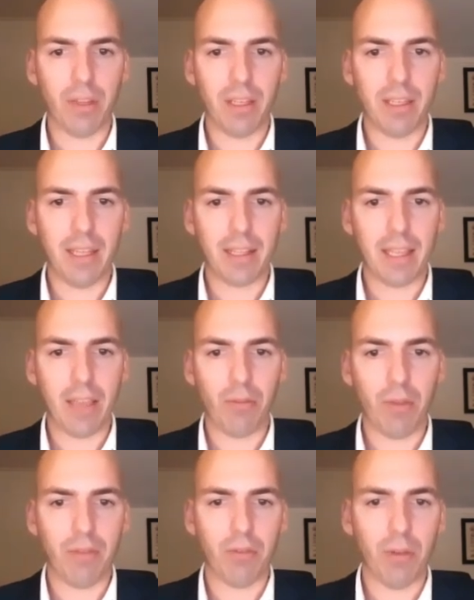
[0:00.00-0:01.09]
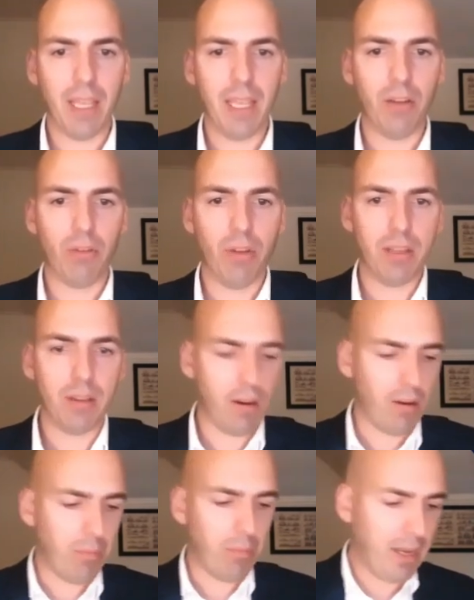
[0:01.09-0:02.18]
So in that case we have to increase
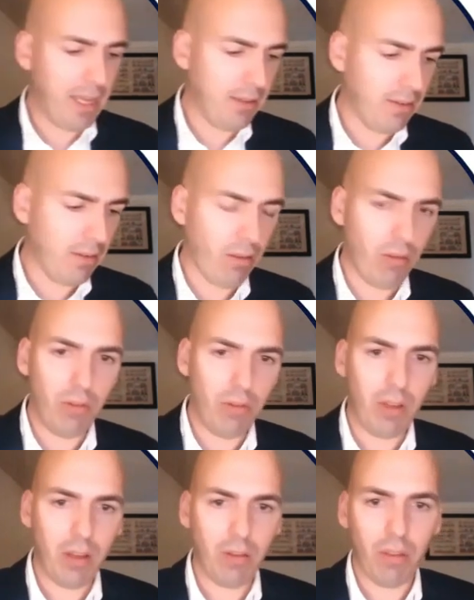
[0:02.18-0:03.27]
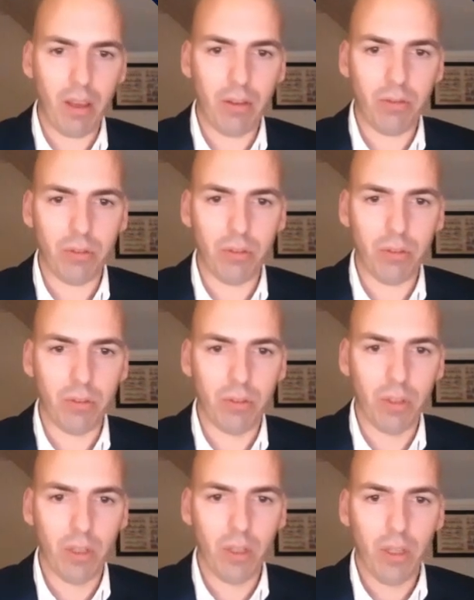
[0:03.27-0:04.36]
our blend, 13,000,
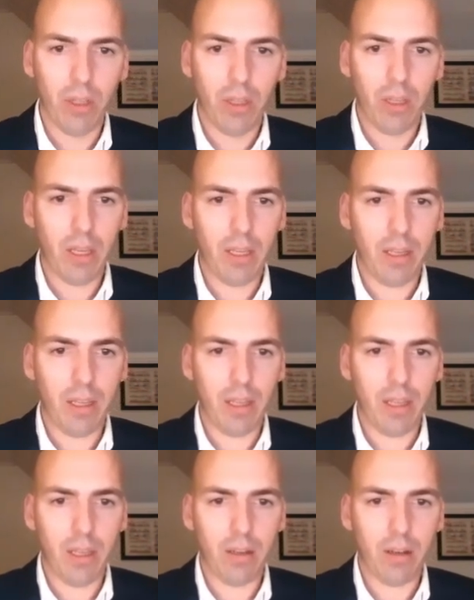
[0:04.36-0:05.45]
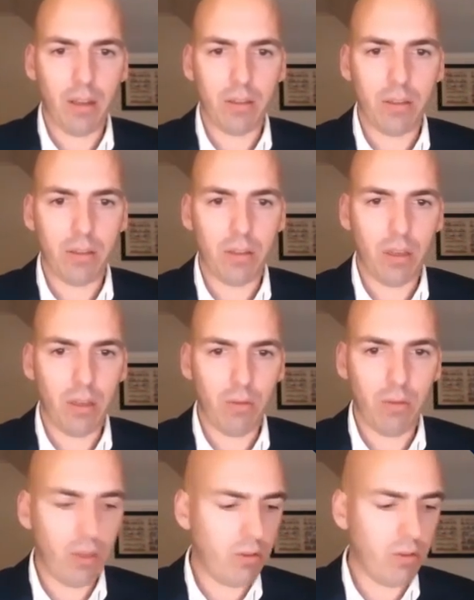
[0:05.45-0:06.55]
and then let's see, we
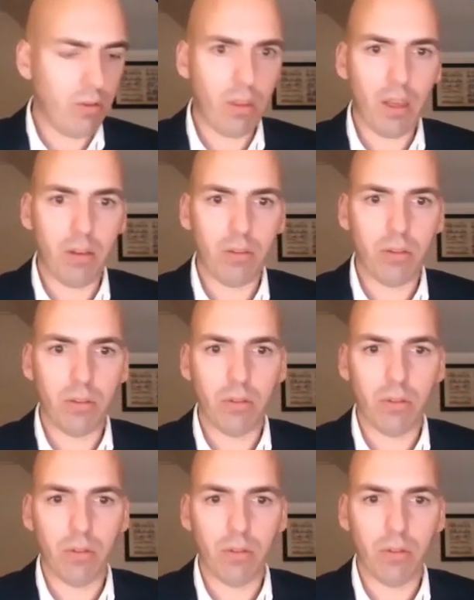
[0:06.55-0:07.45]
need 2,000.